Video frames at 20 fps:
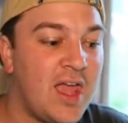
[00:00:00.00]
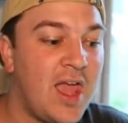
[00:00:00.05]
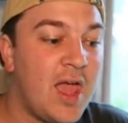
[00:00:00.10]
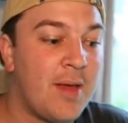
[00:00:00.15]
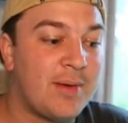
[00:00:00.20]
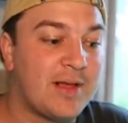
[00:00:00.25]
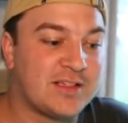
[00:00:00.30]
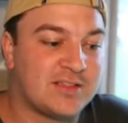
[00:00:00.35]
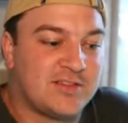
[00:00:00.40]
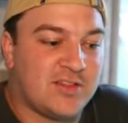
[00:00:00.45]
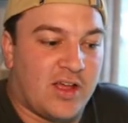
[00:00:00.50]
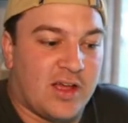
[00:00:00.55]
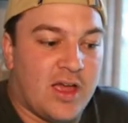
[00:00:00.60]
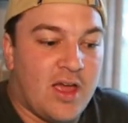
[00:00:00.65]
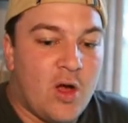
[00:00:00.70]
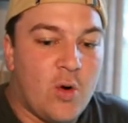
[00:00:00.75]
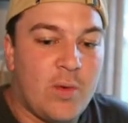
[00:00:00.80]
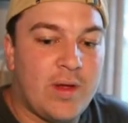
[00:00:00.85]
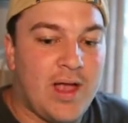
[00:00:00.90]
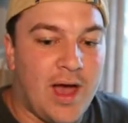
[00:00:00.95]
Because look,
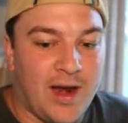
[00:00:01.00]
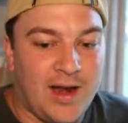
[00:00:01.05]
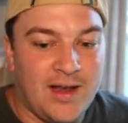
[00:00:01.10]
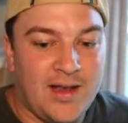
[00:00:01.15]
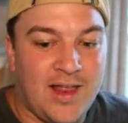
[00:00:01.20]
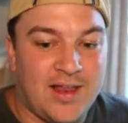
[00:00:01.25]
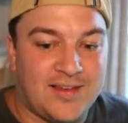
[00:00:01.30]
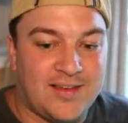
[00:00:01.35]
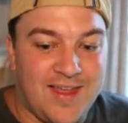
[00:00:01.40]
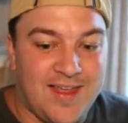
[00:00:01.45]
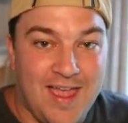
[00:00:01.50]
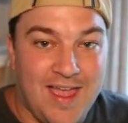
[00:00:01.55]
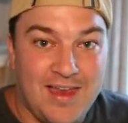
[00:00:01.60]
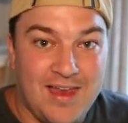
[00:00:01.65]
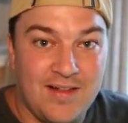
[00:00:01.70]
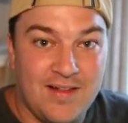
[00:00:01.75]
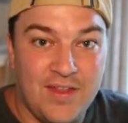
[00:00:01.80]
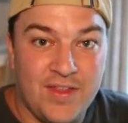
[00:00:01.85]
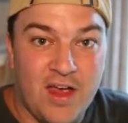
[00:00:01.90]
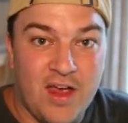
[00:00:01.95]
we got in at
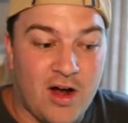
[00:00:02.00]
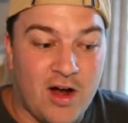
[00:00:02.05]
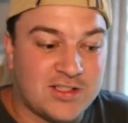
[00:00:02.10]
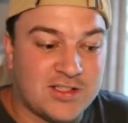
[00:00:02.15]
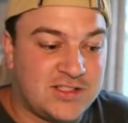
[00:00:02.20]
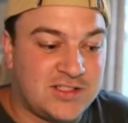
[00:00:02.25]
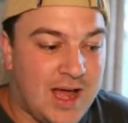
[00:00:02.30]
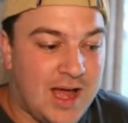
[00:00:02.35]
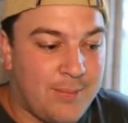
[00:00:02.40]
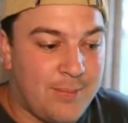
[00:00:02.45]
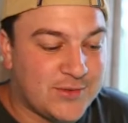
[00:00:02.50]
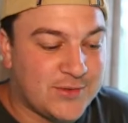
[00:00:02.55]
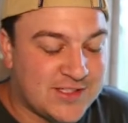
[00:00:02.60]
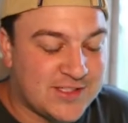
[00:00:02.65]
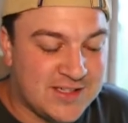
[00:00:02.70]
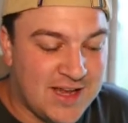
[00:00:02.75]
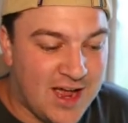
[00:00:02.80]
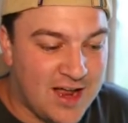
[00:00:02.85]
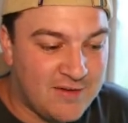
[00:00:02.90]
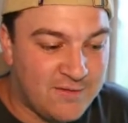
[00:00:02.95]
10, our stop was
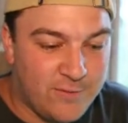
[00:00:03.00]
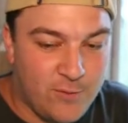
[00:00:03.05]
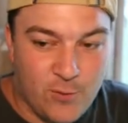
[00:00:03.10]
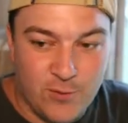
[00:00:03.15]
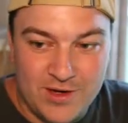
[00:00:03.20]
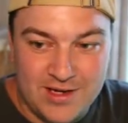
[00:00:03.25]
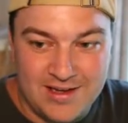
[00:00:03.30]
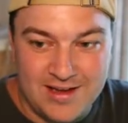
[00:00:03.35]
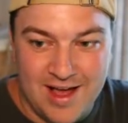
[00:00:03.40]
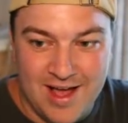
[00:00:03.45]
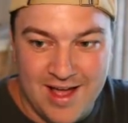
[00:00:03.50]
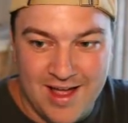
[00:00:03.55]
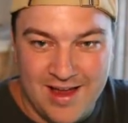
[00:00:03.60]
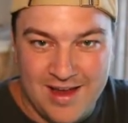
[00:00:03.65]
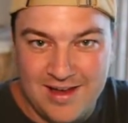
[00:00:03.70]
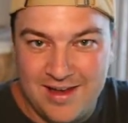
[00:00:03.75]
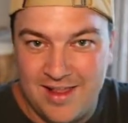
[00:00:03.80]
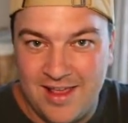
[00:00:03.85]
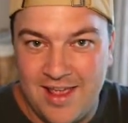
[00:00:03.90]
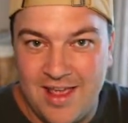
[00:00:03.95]
949.